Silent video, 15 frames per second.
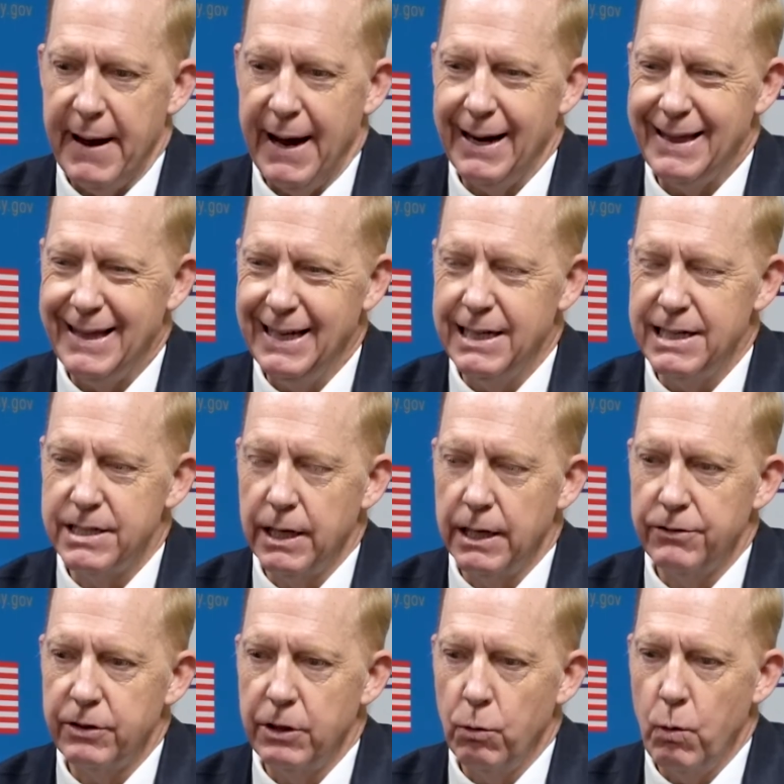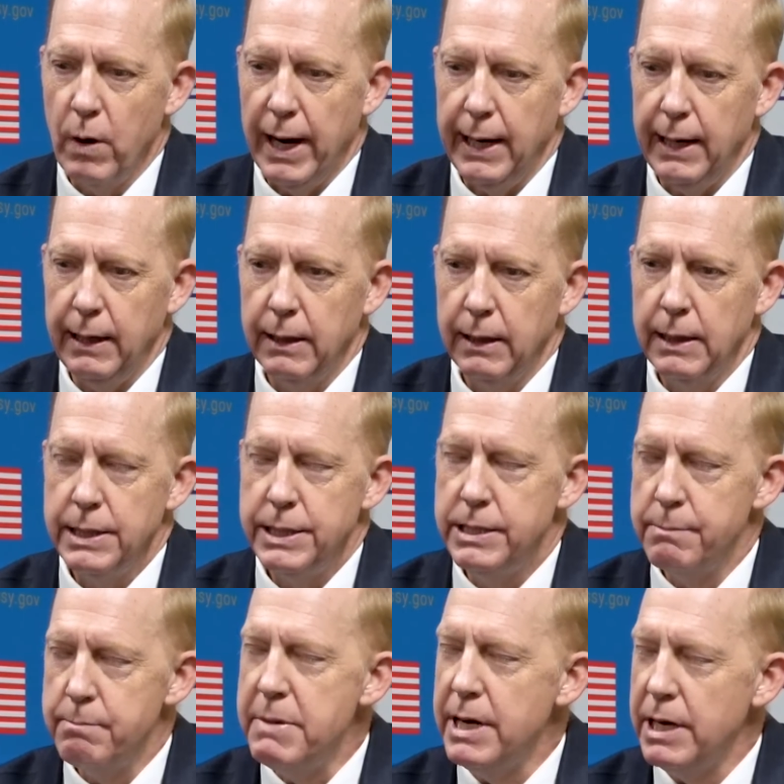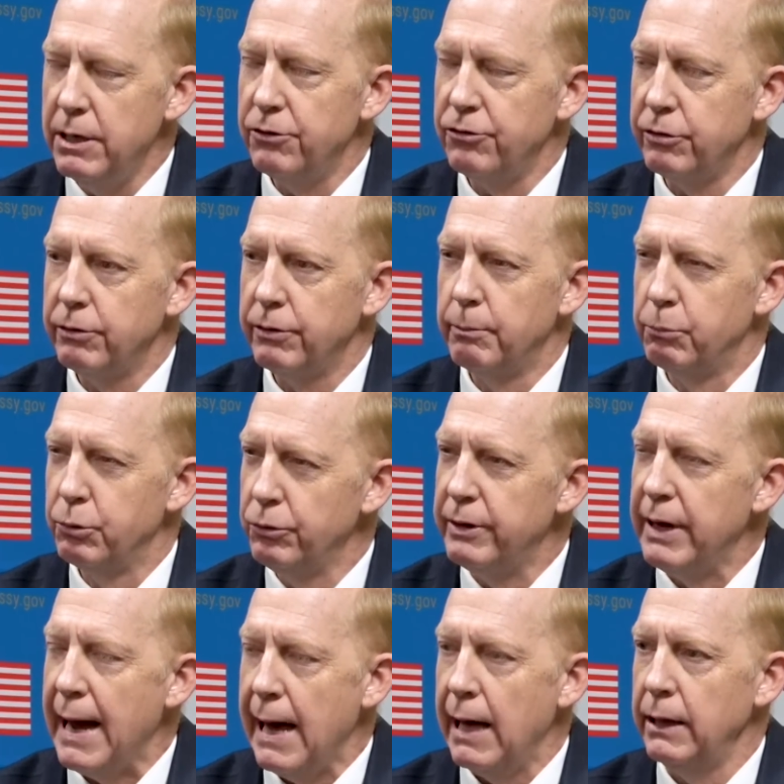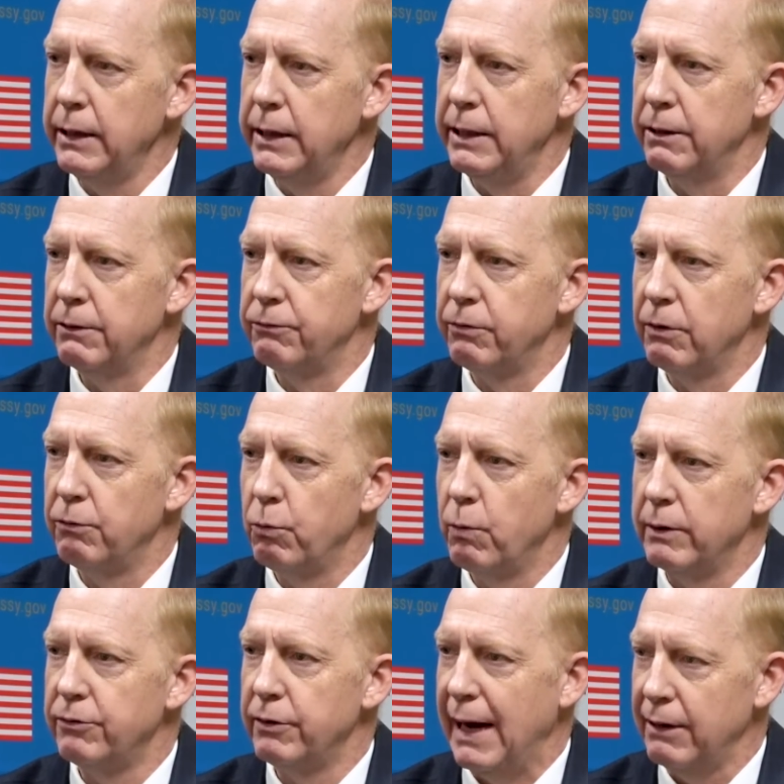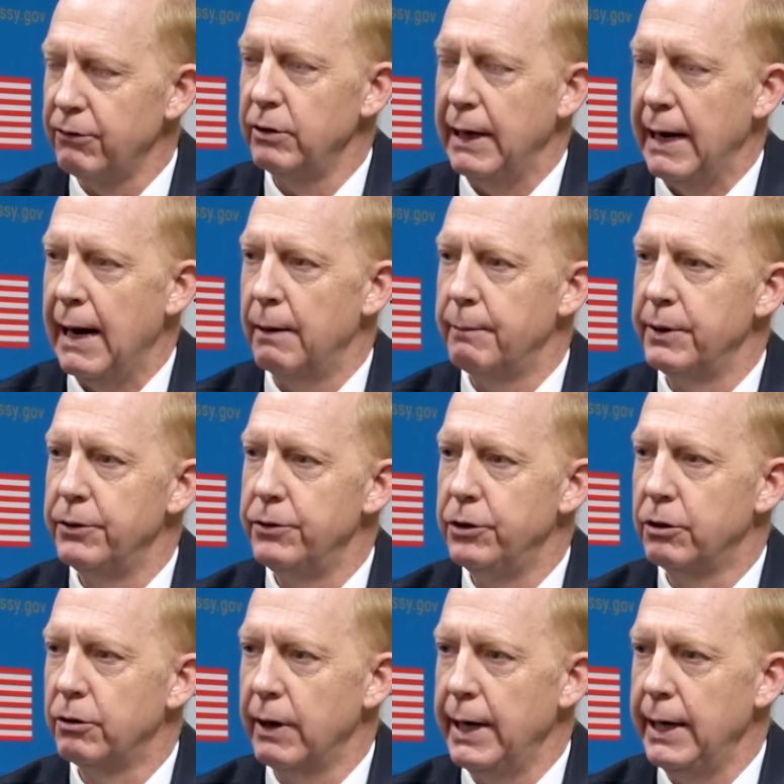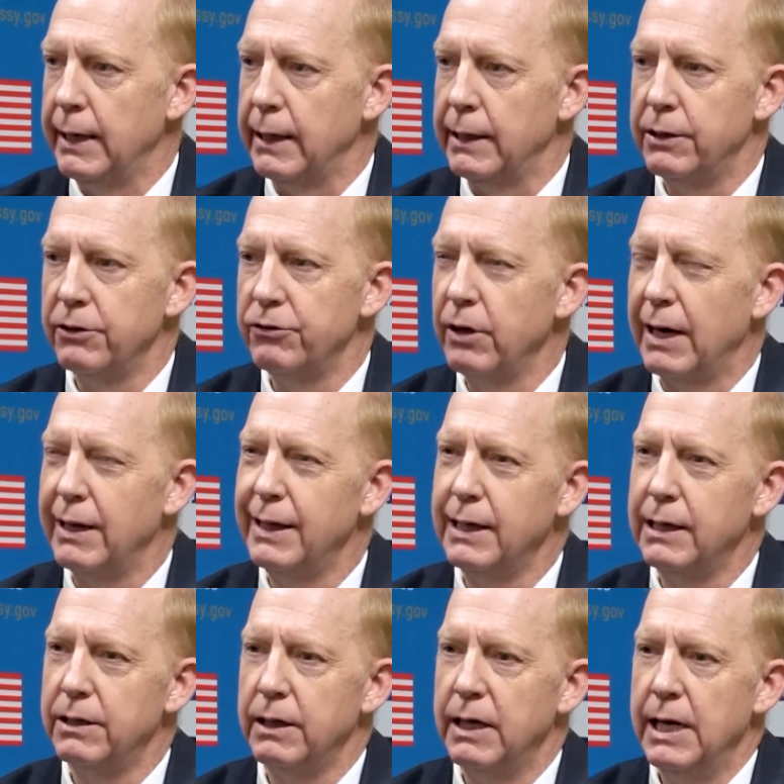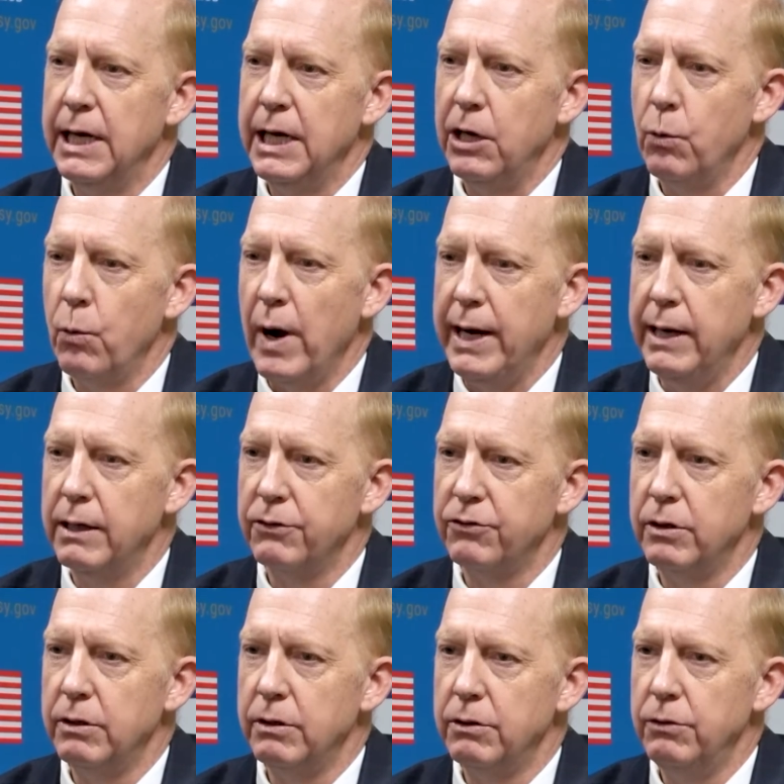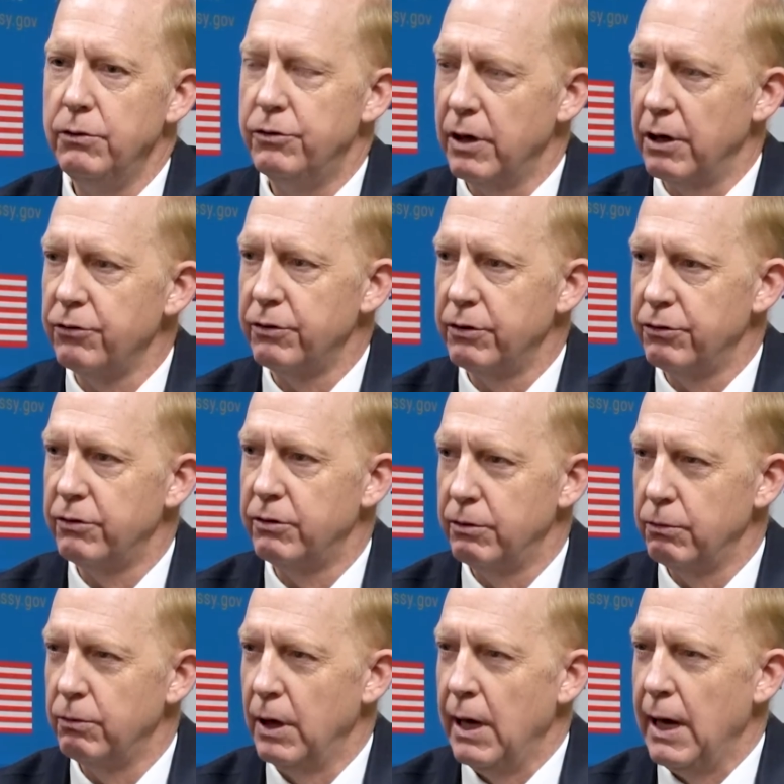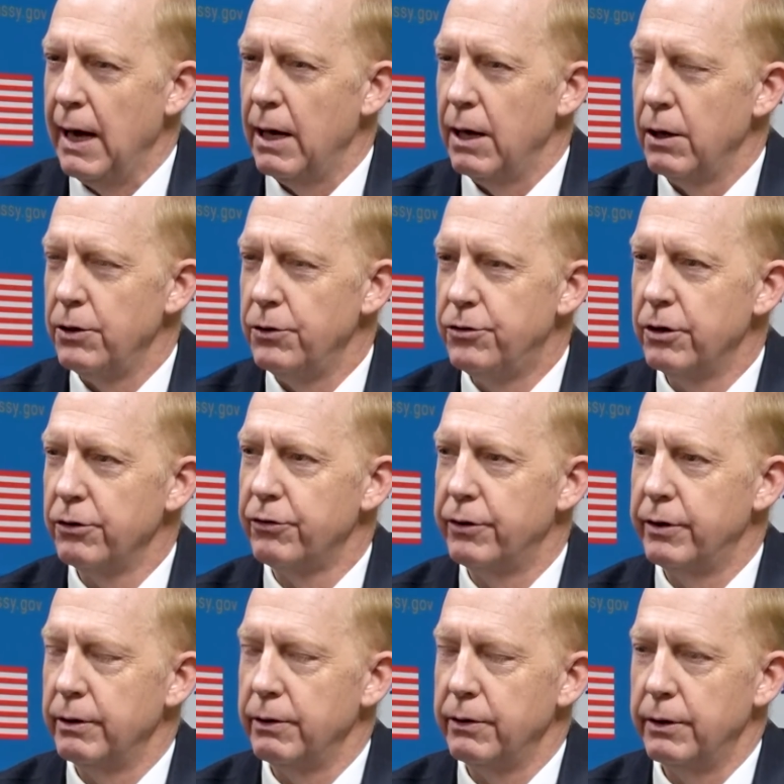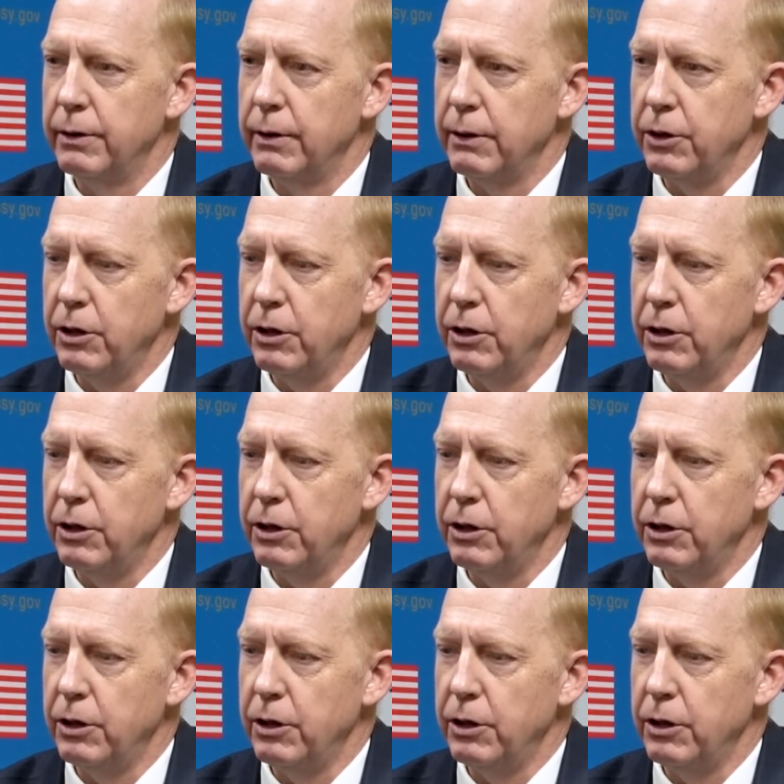I think it does, in a way, diminish the brutality of what's actually happened in Ukraine. And I think it, in a way, doesn't do justice to just the